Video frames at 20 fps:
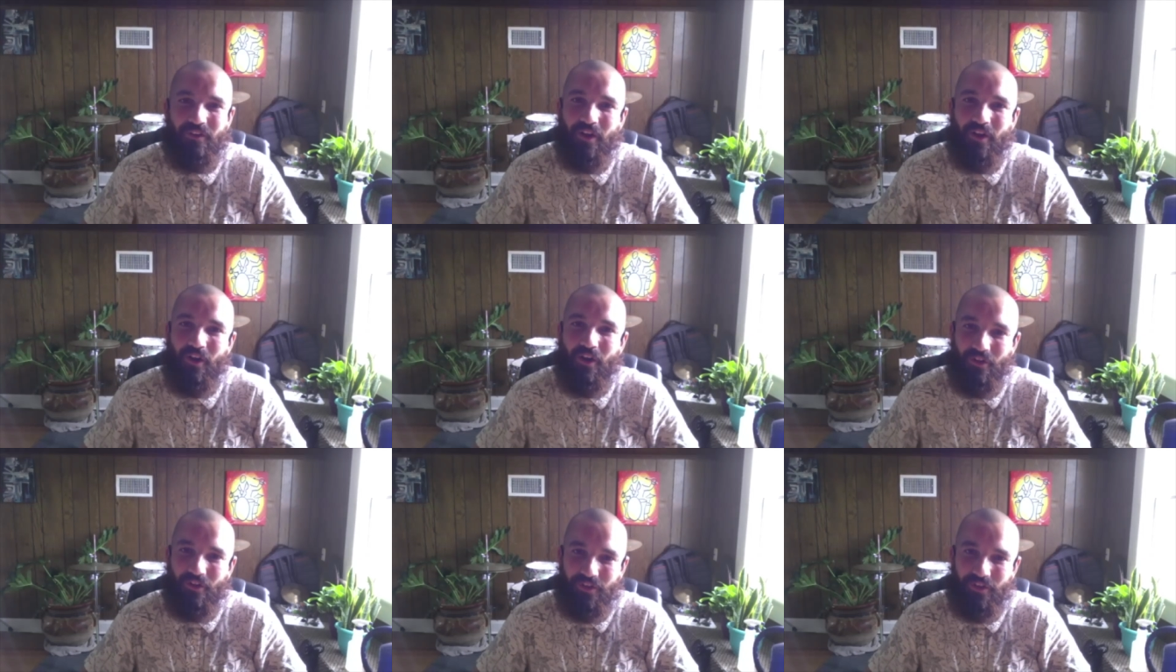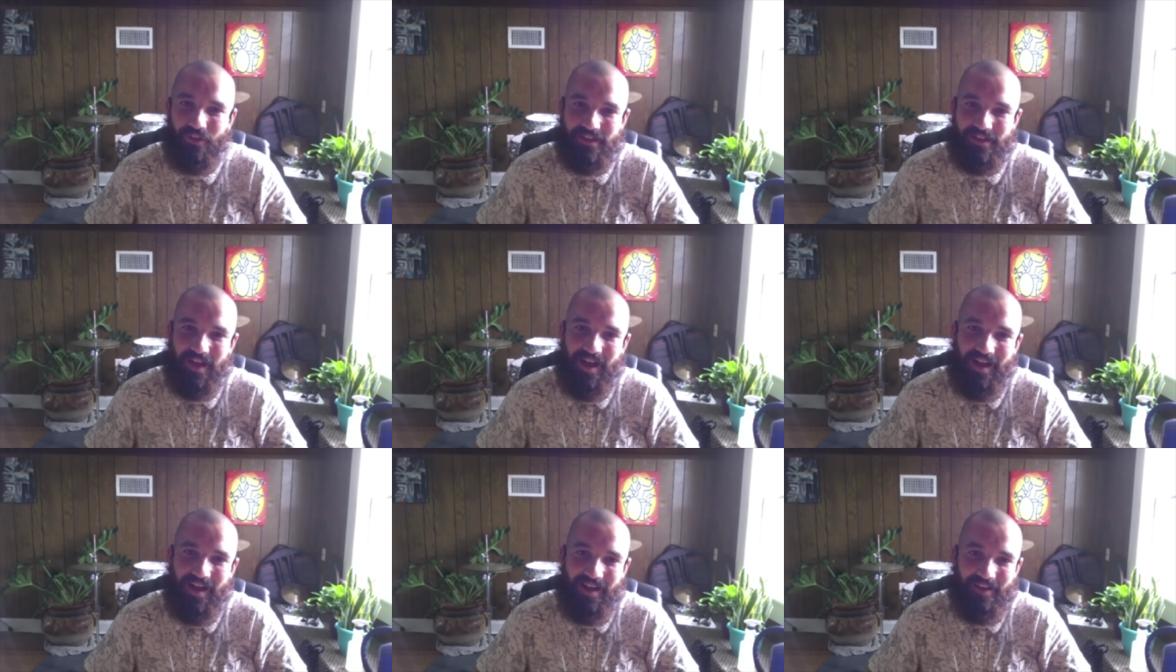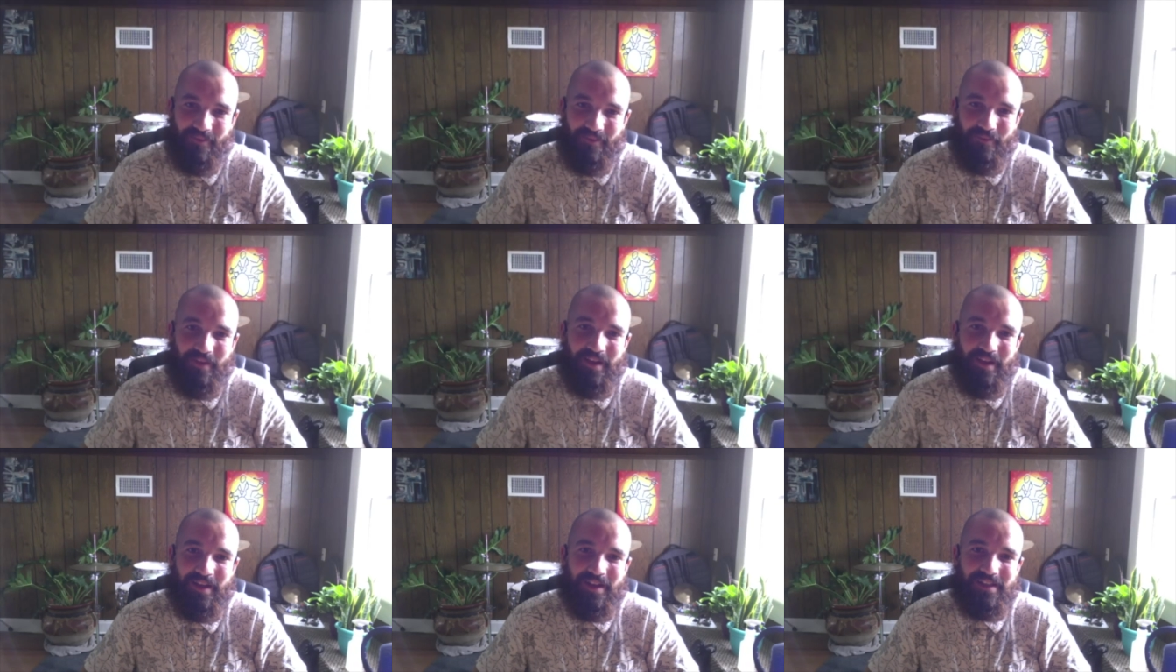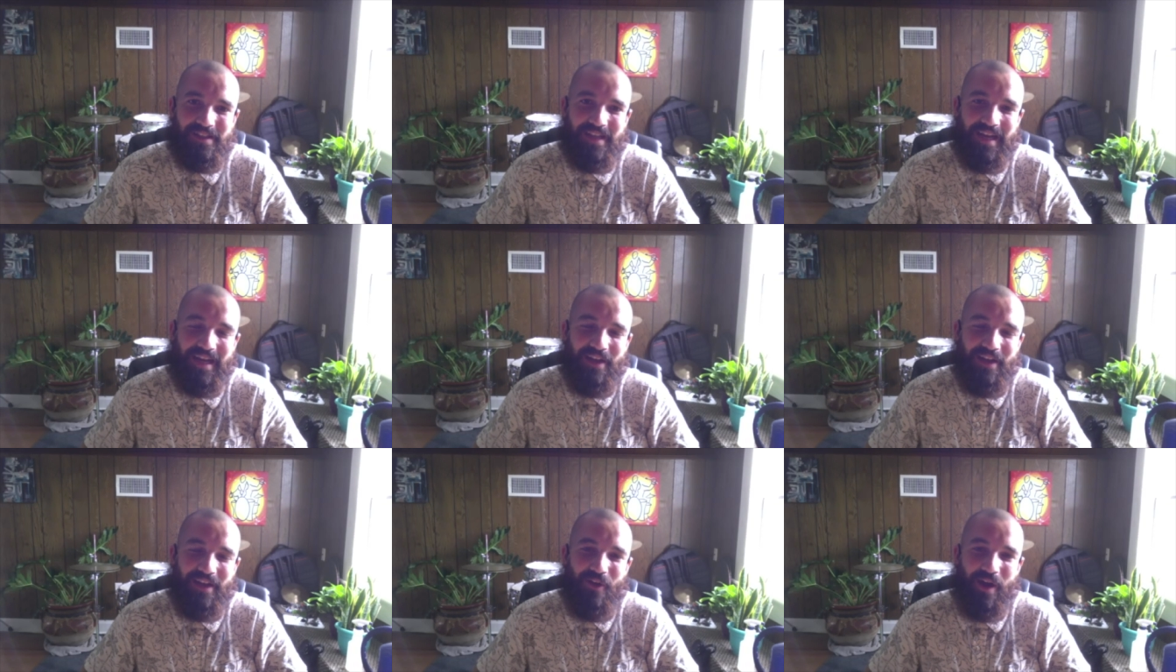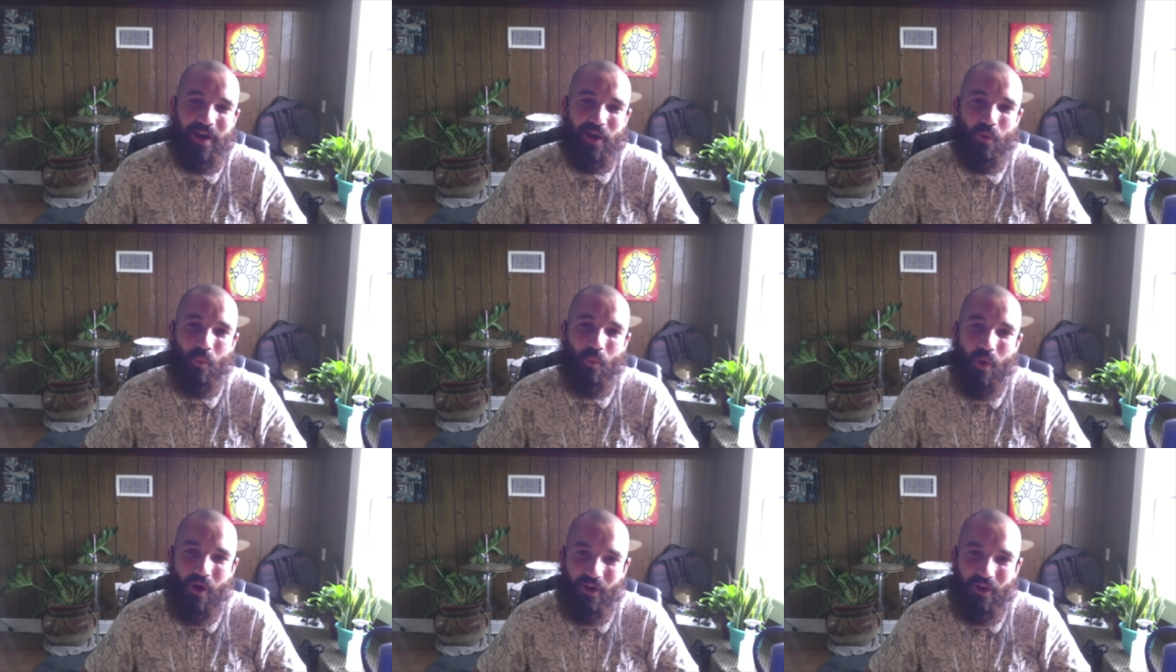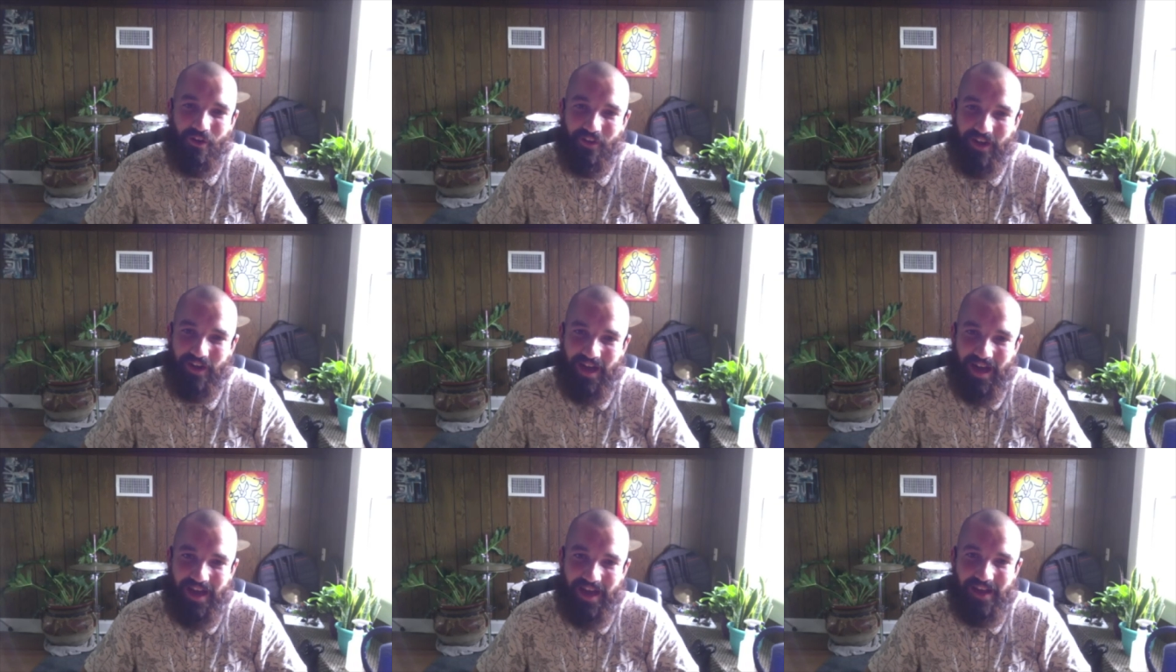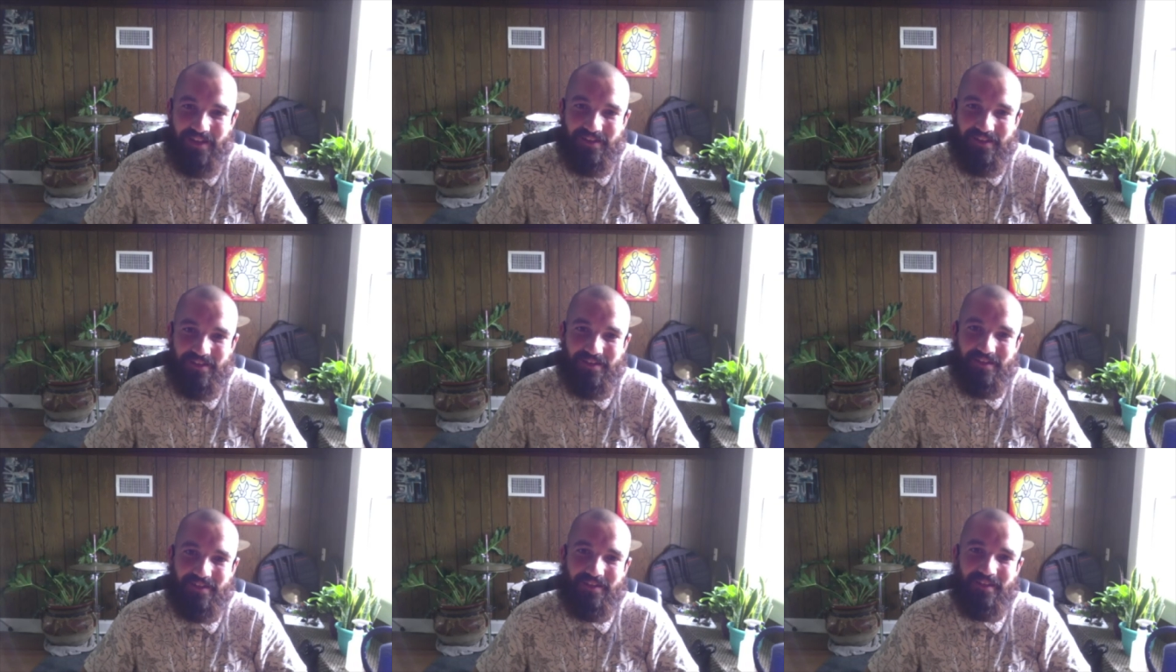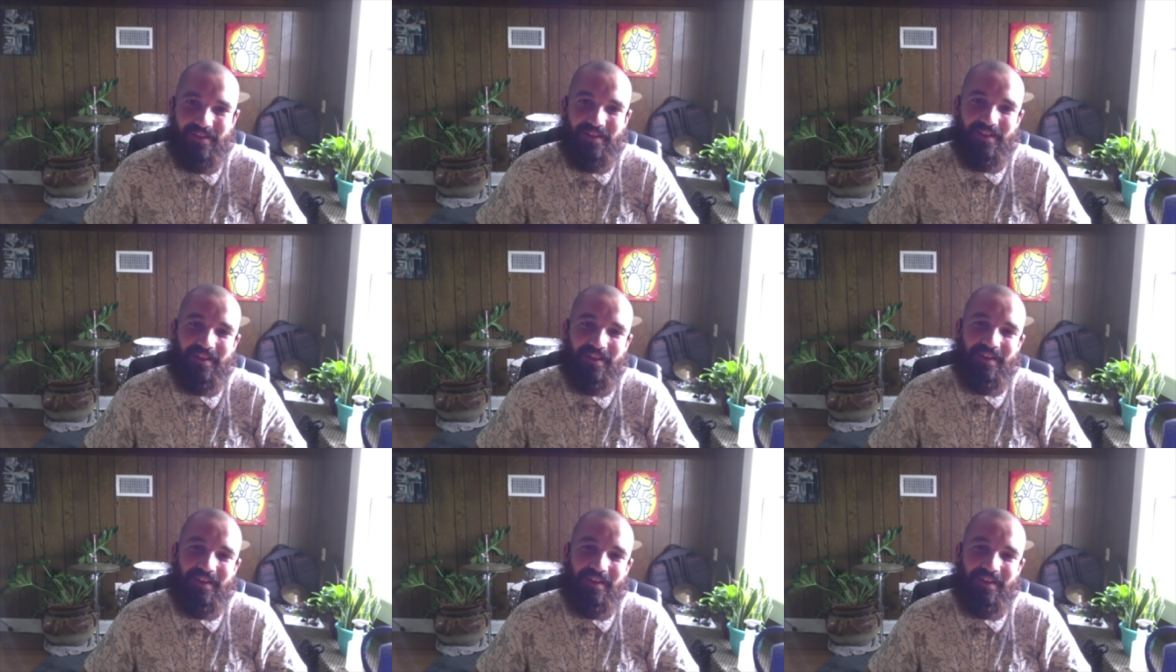all the time. Like I didn't know how to walk on ice. Right.